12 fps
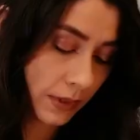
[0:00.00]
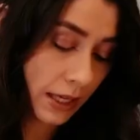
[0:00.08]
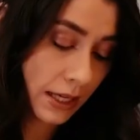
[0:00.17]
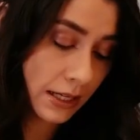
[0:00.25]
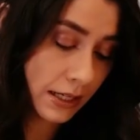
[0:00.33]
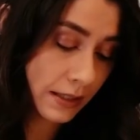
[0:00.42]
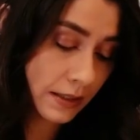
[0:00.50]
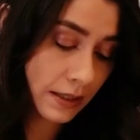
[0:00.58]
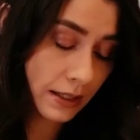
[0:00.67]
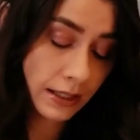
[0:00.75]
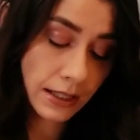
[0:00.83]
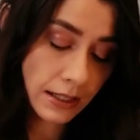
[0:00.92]
He doesn't
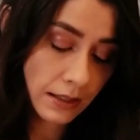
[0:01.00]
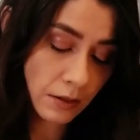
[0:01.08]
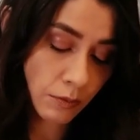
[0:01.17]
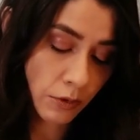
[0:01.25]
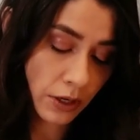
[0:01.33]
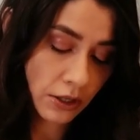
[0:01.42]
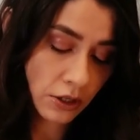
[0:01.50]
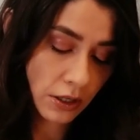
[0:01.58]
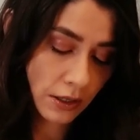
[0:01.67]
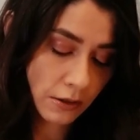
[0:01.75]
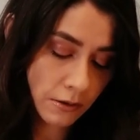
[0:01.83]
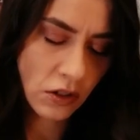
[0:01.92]
clean his brush
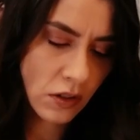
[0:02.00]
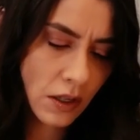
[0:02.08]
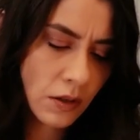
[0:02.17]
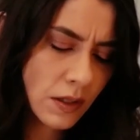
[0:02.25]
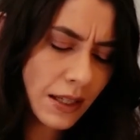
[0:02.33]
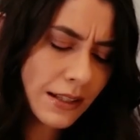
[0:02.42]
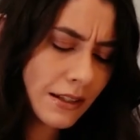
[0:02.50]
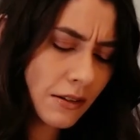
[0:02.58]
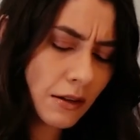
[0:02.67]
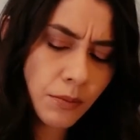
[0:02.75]
now, just goes into the